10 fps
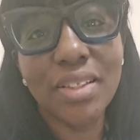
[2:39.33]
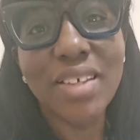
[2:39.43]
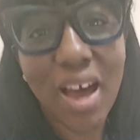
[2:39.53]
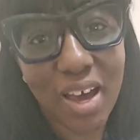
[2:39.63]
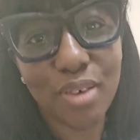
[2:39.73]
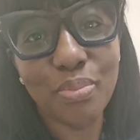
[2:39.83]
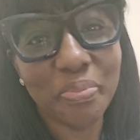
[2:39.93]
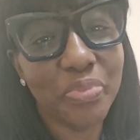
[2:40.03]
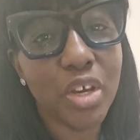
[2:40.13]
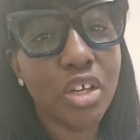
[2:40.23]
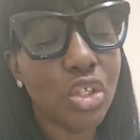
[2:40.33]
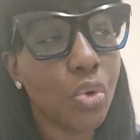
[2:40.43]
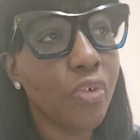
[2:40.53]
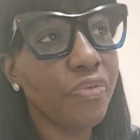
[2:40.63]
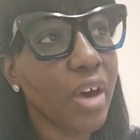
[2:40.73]
time.
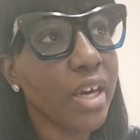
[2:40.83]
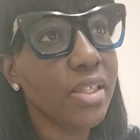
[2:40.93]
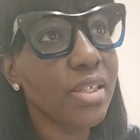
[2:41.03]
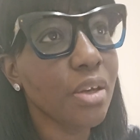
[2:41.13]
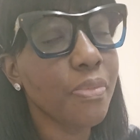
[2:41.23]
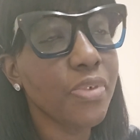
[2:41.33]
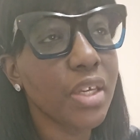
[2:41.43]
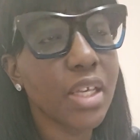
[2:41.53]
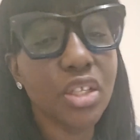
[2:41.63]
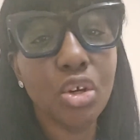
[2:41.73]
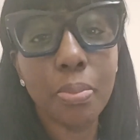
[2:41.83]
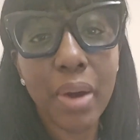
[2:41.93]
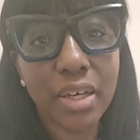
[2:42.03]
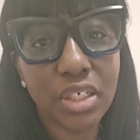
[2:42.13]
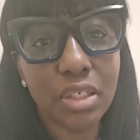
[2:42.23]
So find something that you're
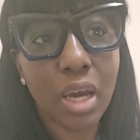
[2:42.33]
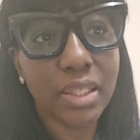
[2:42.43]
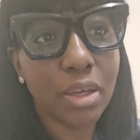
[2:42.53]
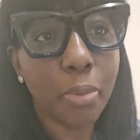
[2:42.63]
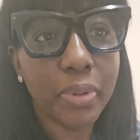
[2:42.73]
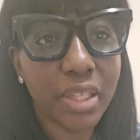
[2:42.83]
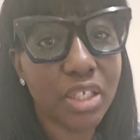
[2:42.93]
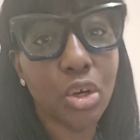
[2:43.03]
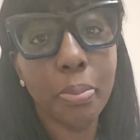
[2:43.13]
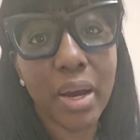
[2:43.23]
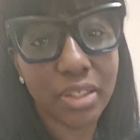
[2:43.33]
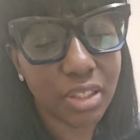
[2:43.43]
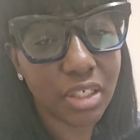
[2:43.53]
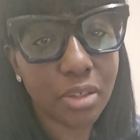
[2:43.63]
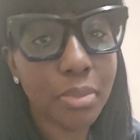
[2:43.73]
passionate, a topic that you're
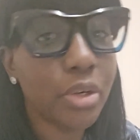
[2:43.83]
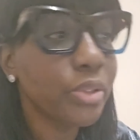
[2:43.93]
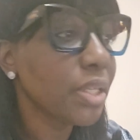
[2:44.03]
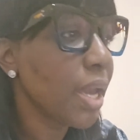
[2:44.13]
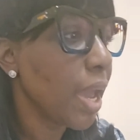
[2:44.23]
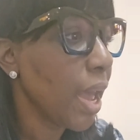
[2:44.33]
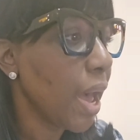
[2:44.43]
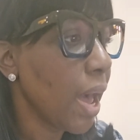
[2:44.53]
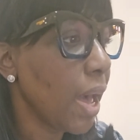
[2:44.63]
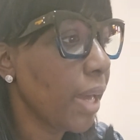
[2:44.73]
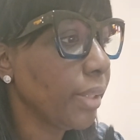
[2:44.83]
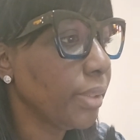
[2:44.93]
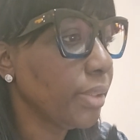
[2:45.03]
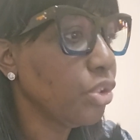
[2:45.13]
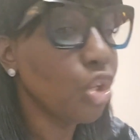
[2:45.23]
passionate about
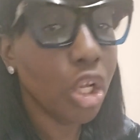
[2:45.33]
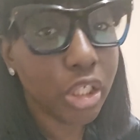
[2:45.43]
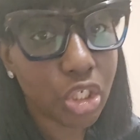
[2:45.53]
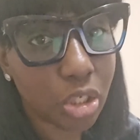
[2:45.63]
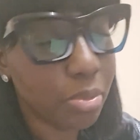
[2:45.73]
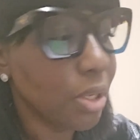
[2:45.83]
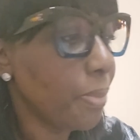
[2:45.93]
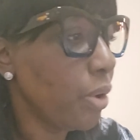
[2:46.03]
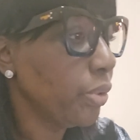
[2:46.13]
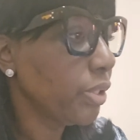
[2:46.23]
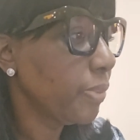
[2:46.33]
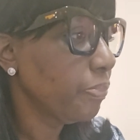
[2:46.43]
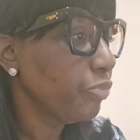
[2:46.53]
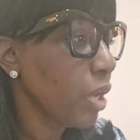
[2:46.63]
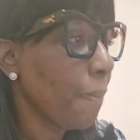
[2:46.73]
and knowledgeable about.
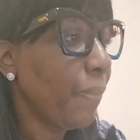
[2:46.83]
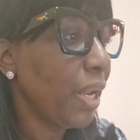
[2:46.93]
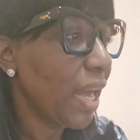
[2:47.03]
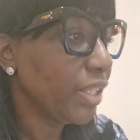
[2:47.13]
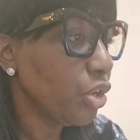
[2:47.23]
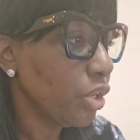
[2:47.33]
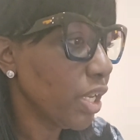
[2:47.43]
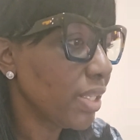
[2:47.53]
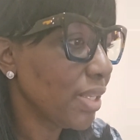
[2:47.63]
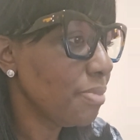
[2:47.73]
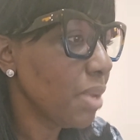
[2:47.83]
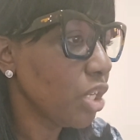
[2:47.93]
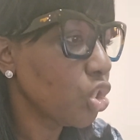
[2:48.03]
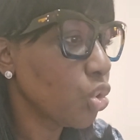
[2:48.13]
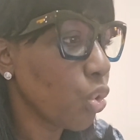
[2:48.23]
Plan your lesson,
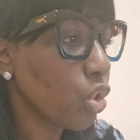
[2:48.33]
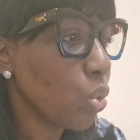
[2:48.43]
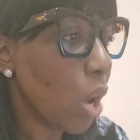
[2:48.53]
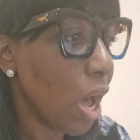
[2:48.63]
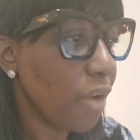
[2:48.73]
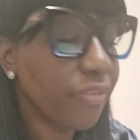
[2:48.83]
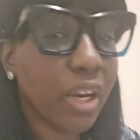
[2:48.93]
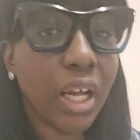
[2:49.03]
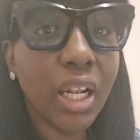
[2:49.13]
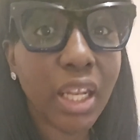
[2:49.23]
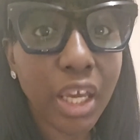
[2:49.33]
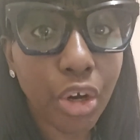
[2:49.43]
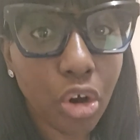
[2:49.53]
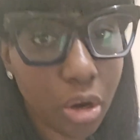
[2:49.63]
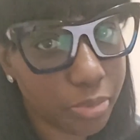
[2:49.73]
make sure you have
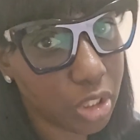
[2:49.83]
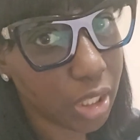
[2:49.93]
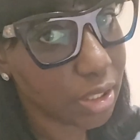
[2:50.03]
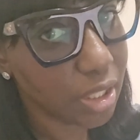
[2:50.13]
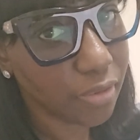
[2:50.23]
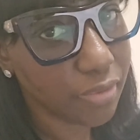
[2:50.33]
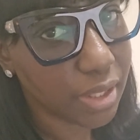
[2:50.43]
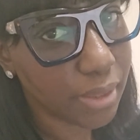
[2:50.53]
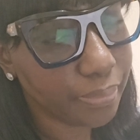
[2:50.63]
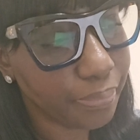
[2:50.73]
clear objectives.